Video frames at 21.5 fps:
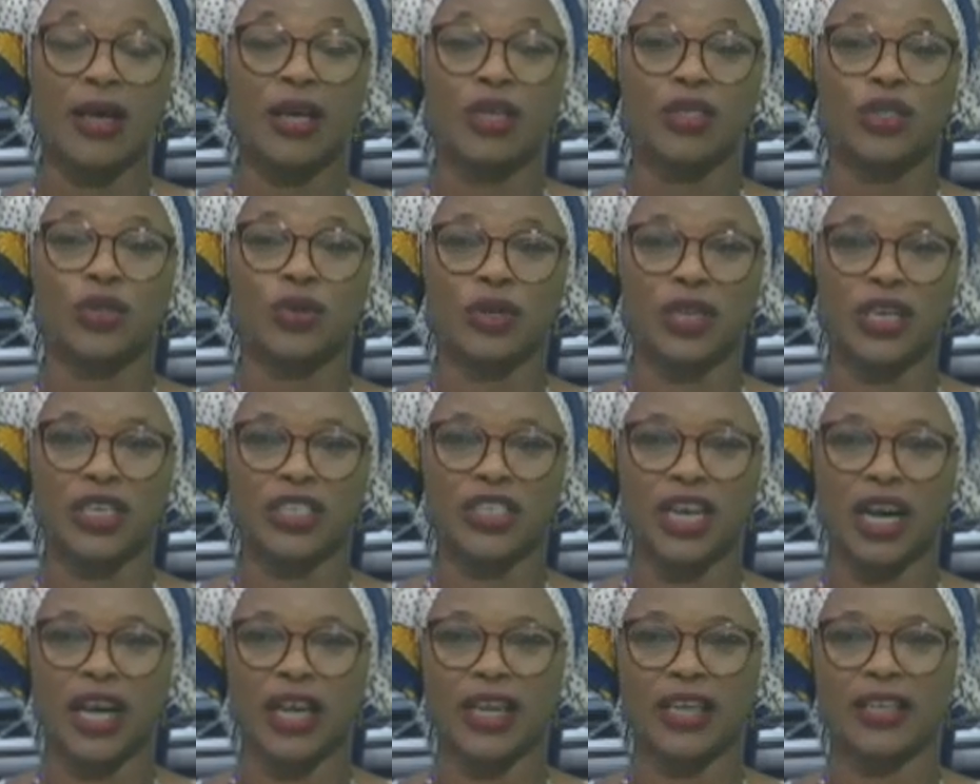
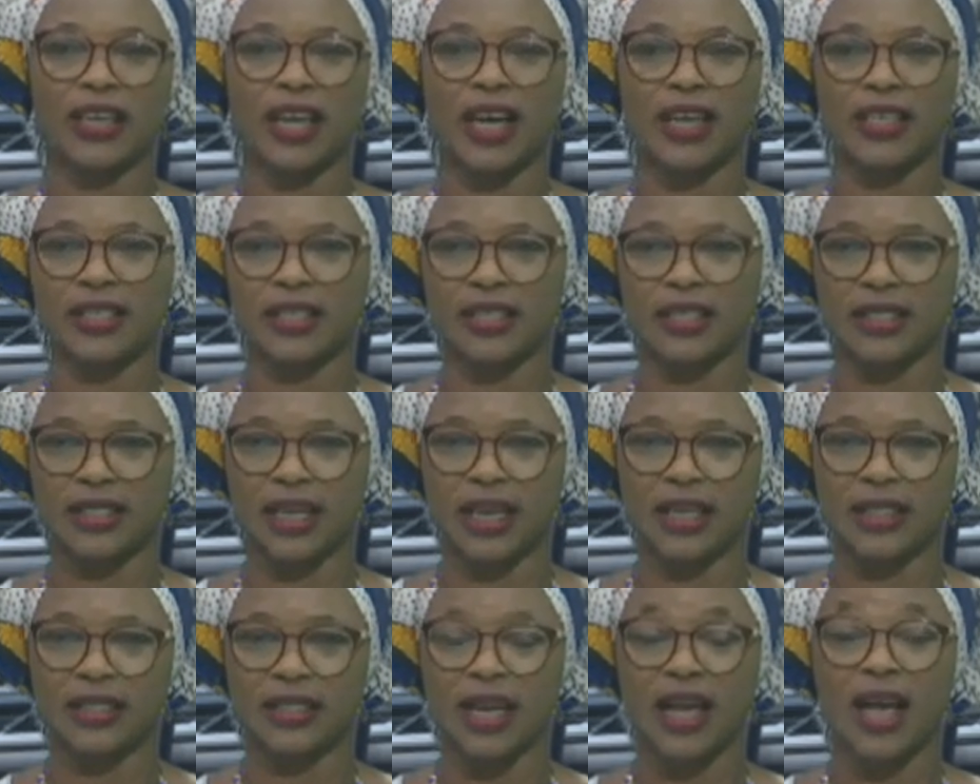Suleja, in Niger
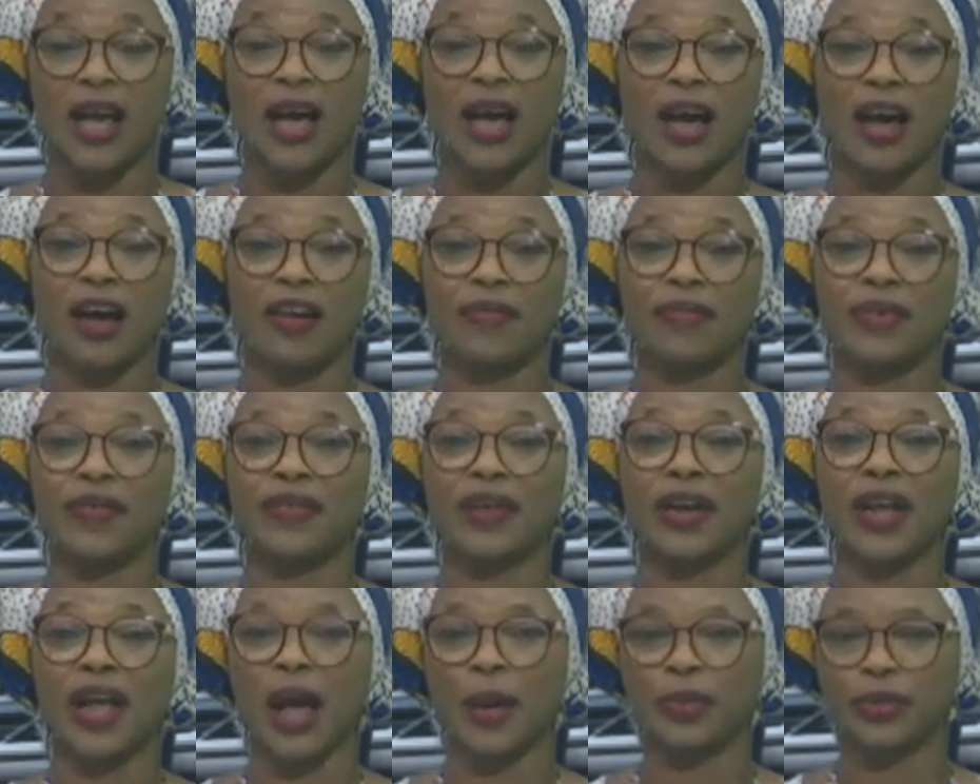State have been
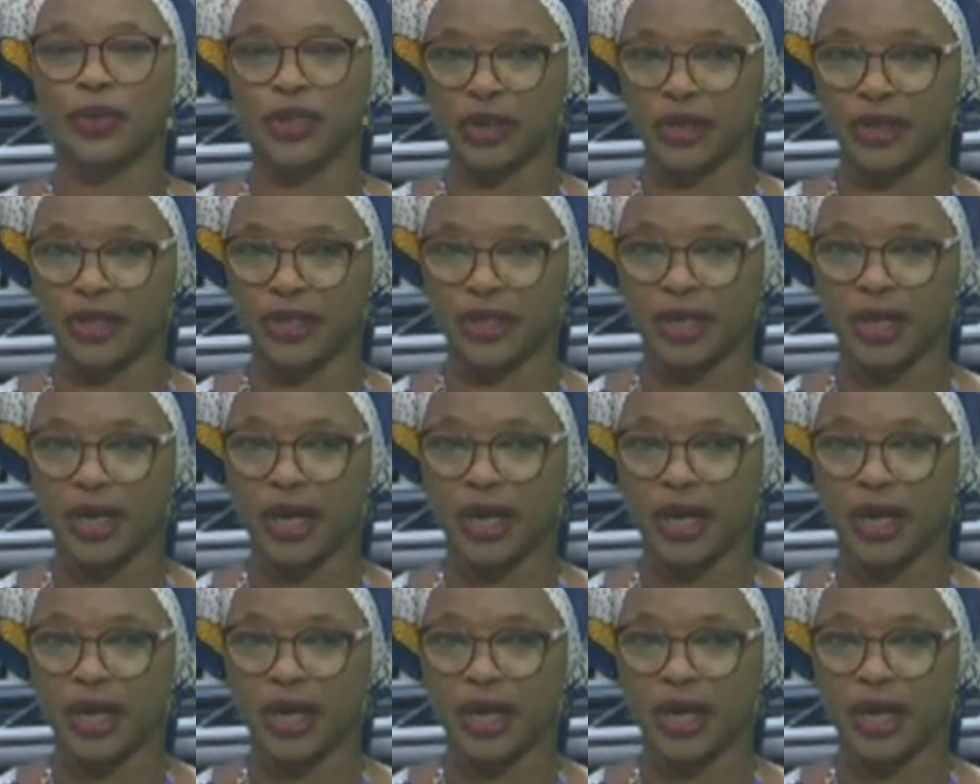recaptured.